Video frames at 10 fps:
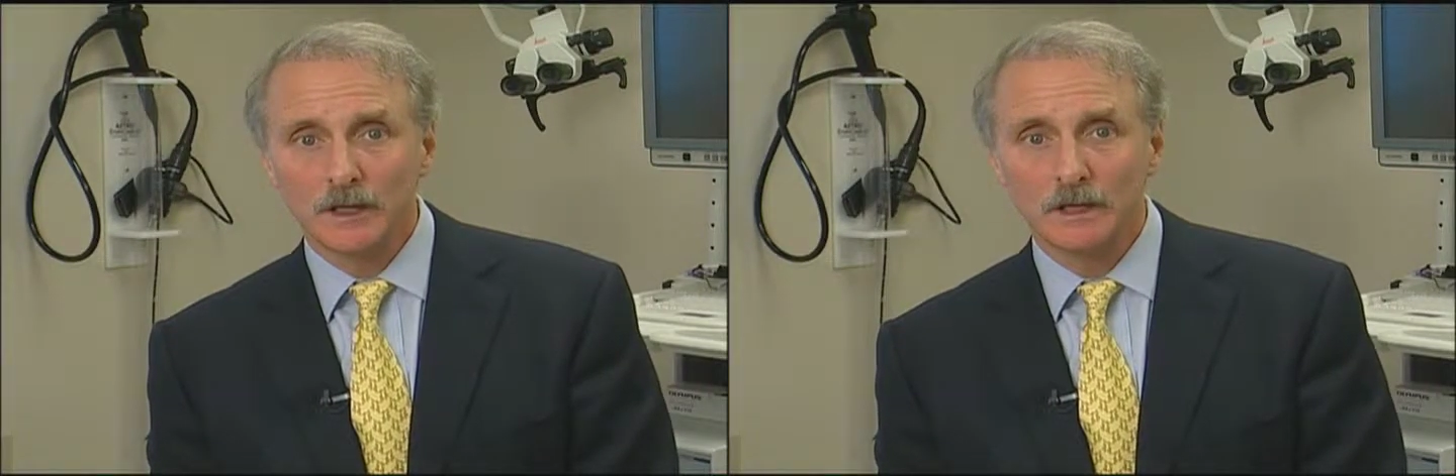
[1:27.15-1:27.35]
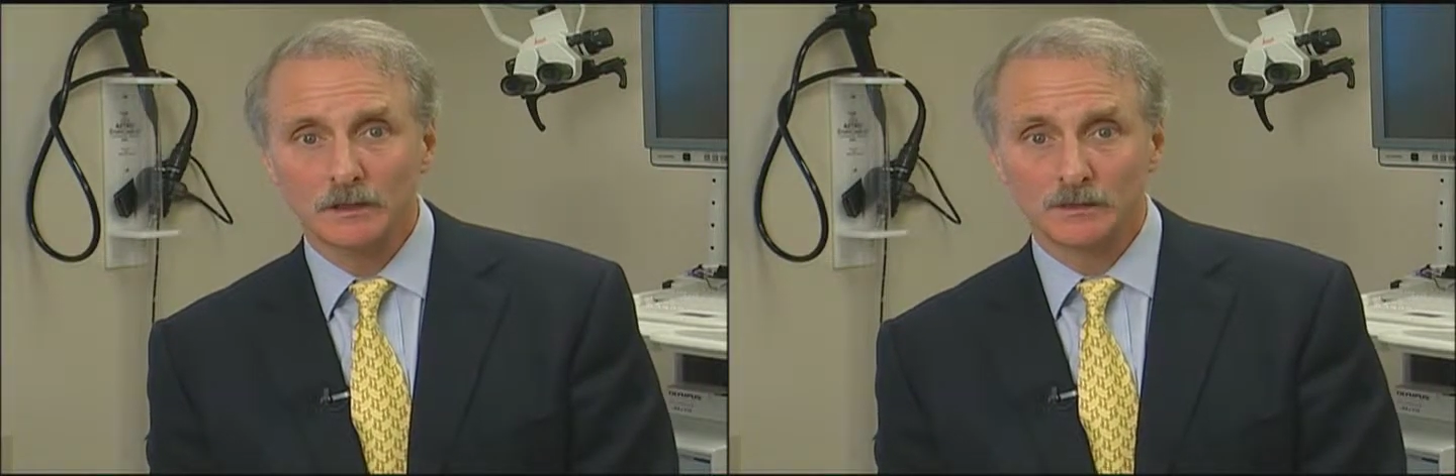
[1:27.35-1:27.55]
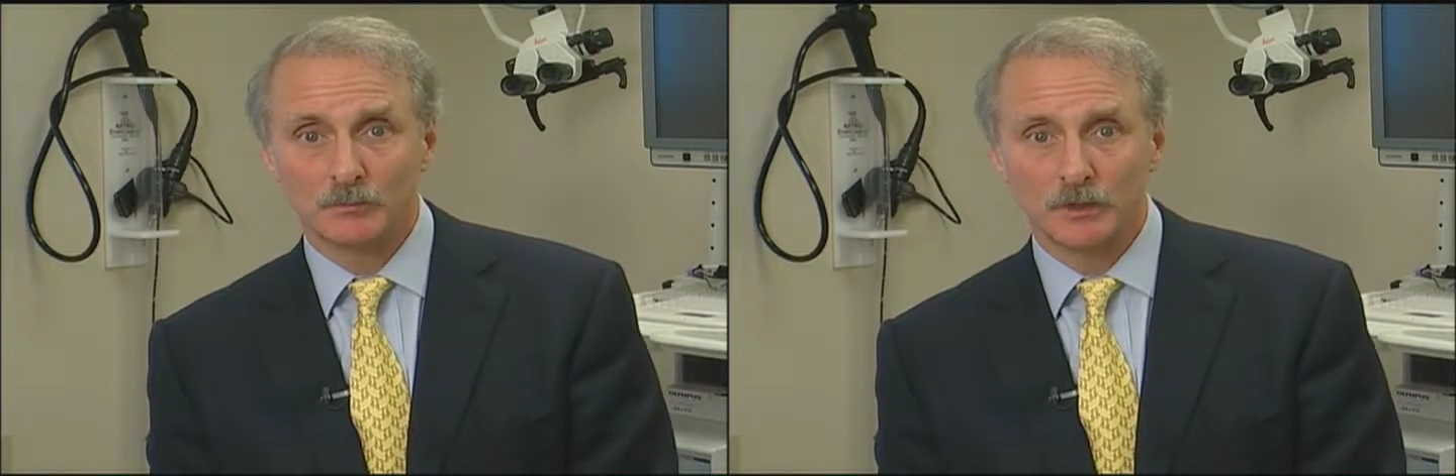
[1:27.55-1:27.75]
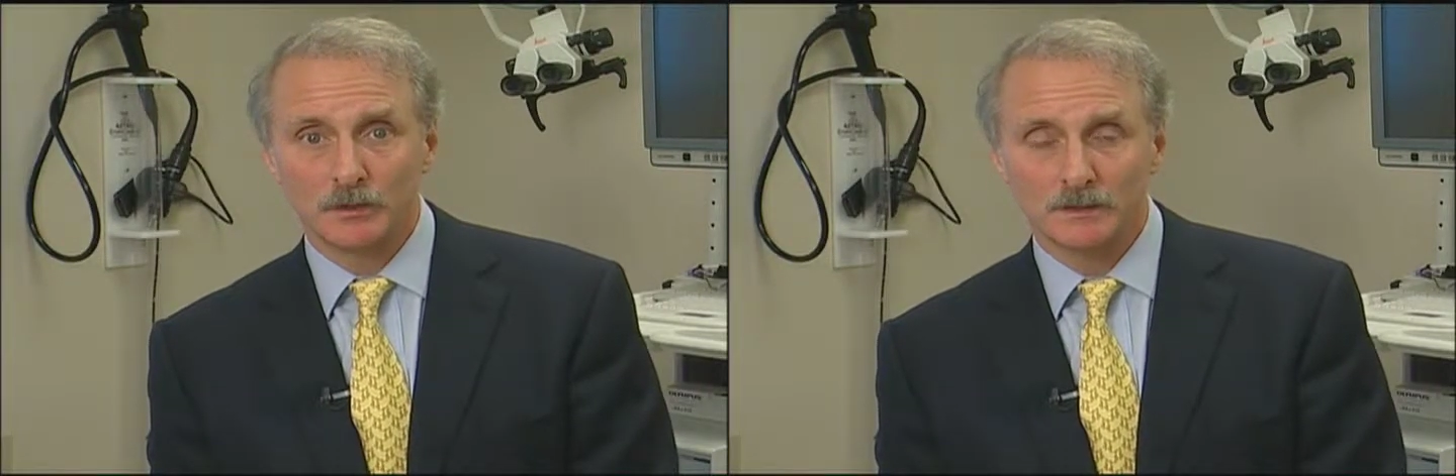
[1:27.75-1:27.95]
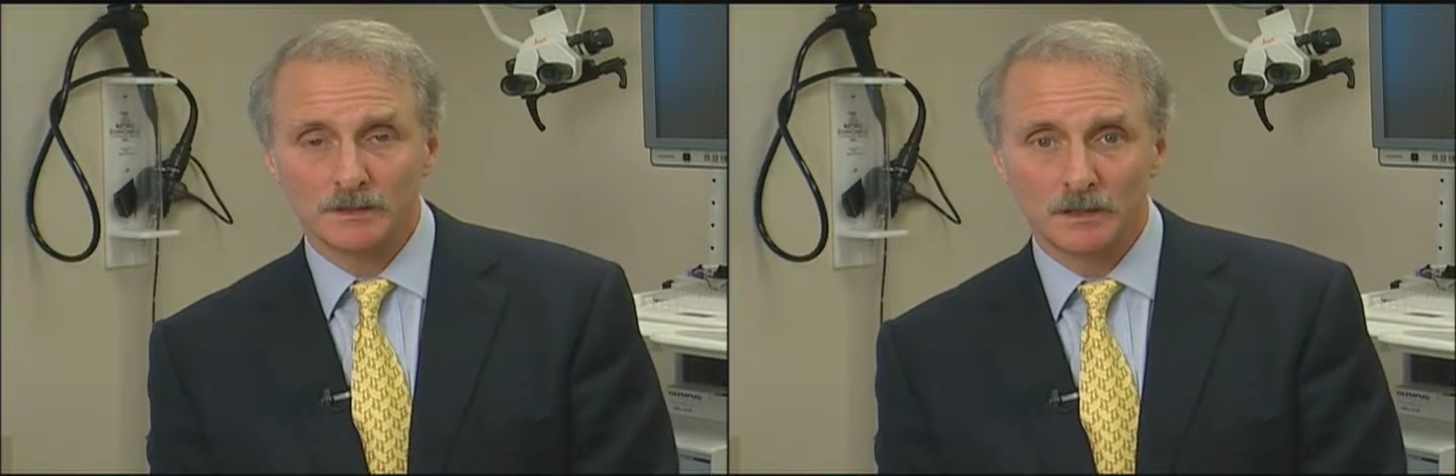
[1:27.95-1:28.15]
and
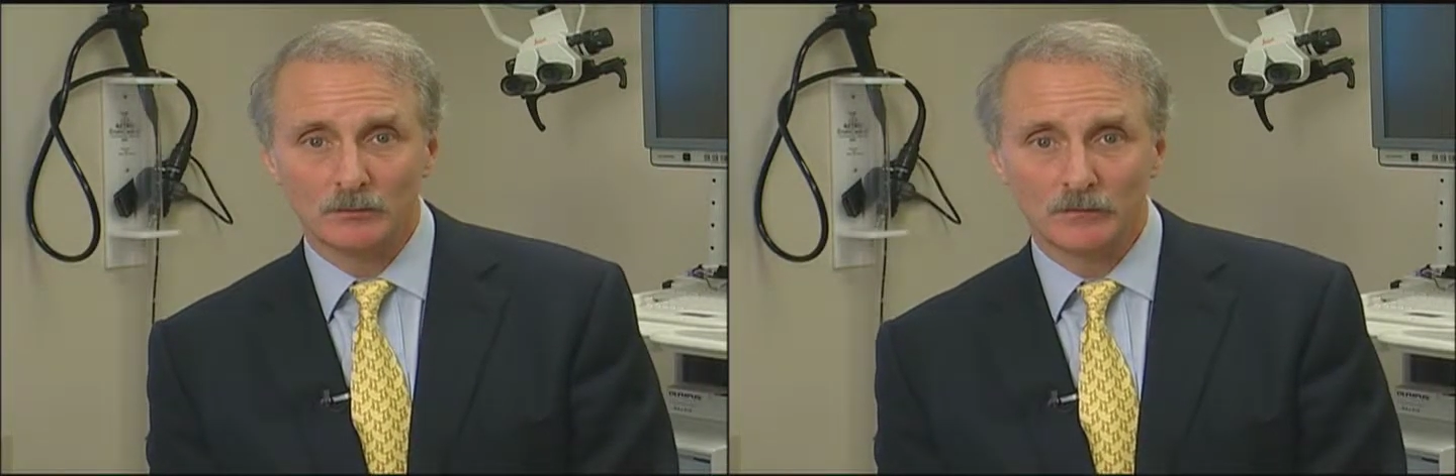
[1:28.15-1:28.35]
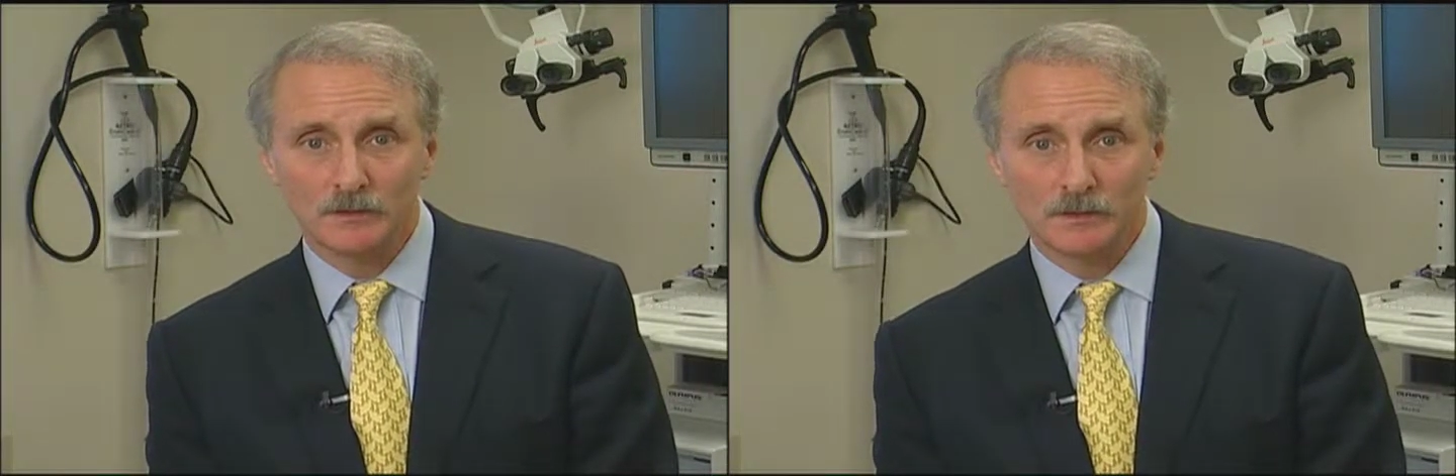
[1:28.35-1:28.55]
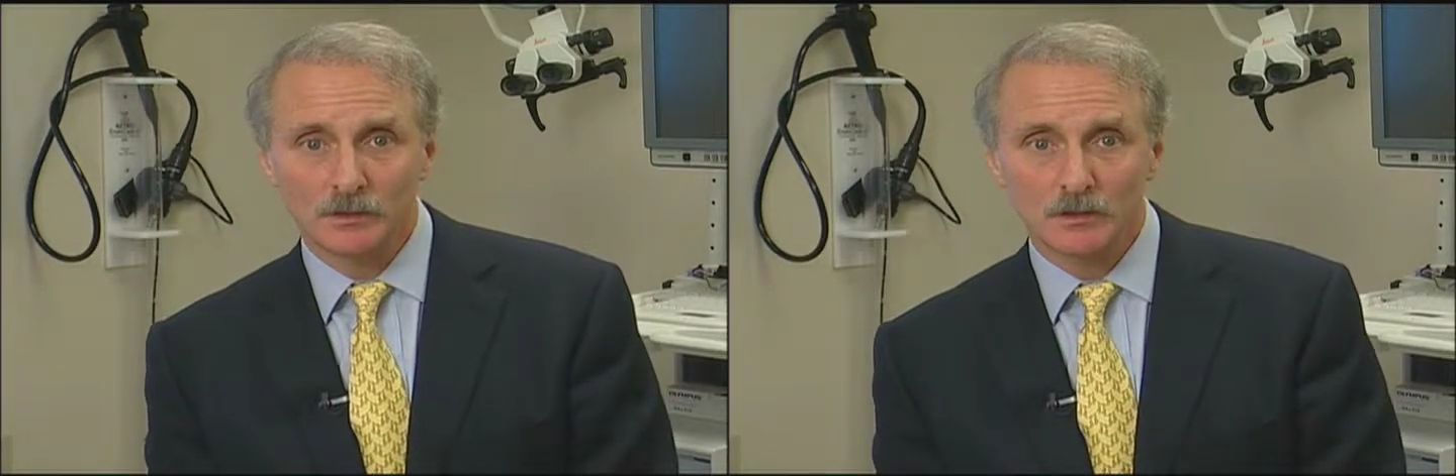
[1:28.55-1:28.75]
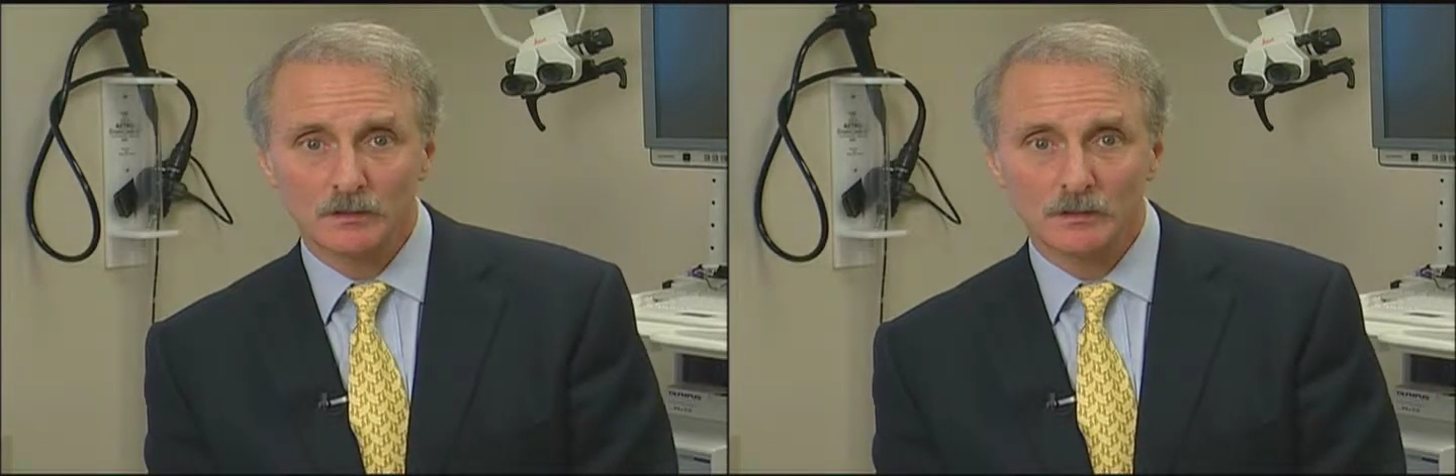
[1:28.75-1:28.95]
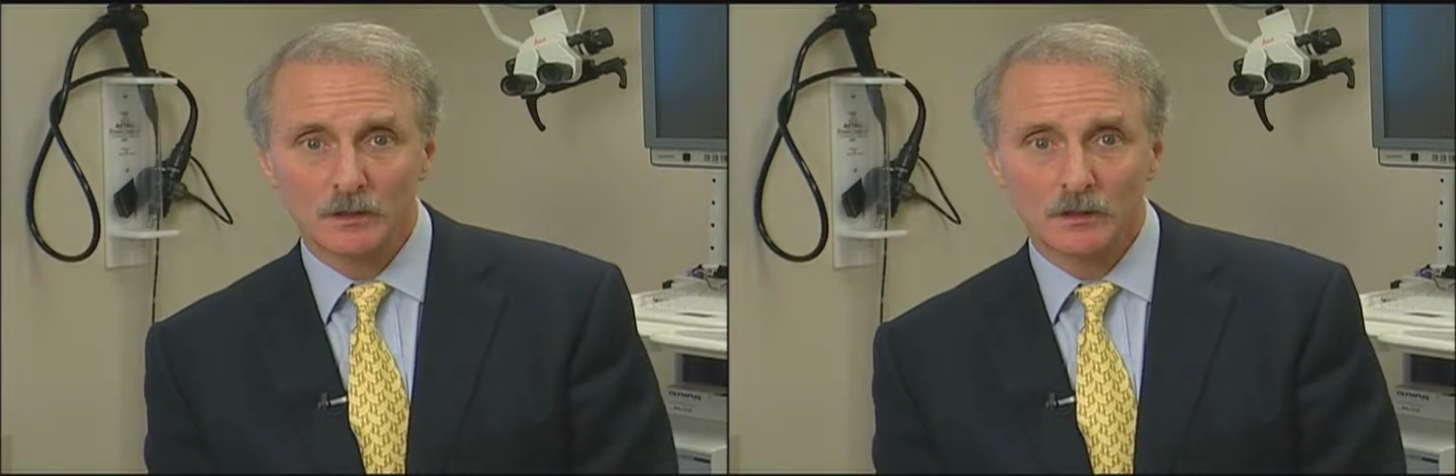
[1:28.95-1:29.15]
experienced team of physicians